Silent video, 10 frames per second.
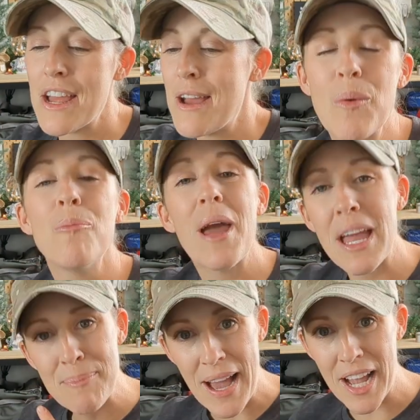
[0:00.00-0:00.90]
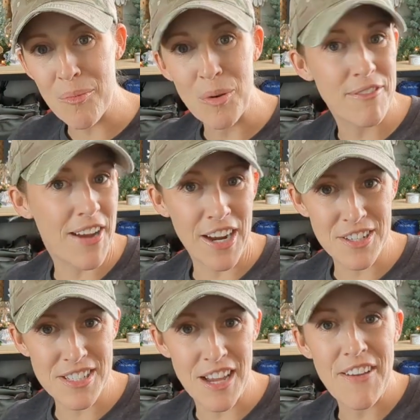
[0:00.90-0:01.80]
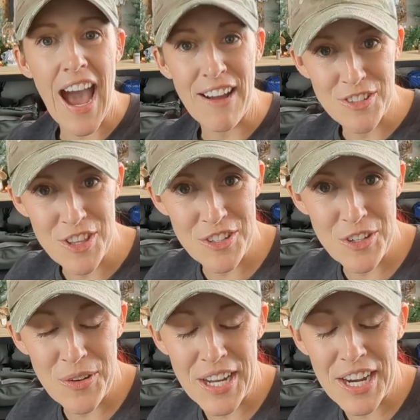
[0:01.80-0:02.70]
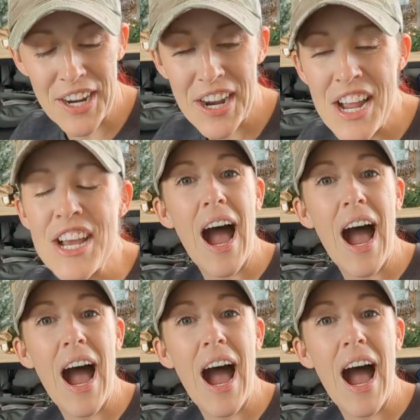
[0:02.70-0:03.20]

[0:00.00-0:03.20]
We will pick back up with fire stuff after the new year.